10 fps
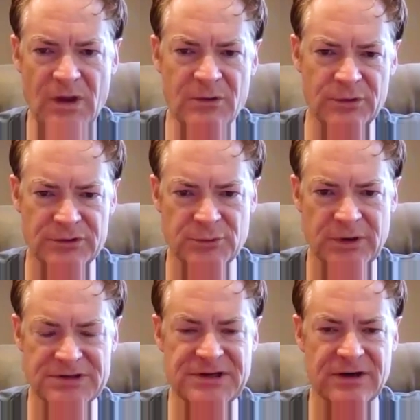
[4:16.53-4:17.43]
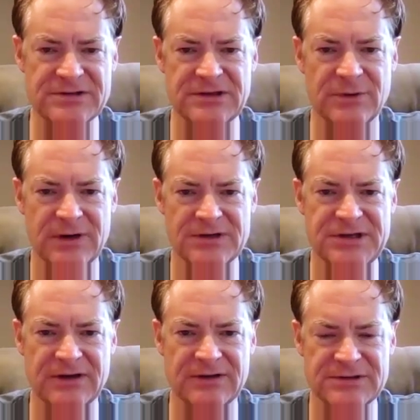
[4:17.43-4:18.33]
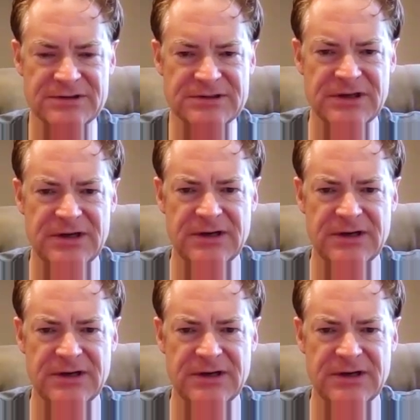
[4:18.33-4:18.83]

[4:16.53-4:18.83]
where there's water scarcity and water challenges,